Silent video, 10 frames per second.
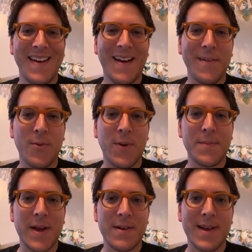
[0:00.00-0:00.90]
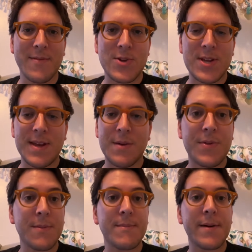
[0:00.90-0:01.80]
Hi everyone, Michael Cavacini here with
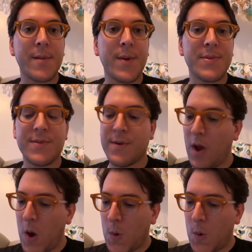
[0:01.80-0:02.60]
your Merriam-Webster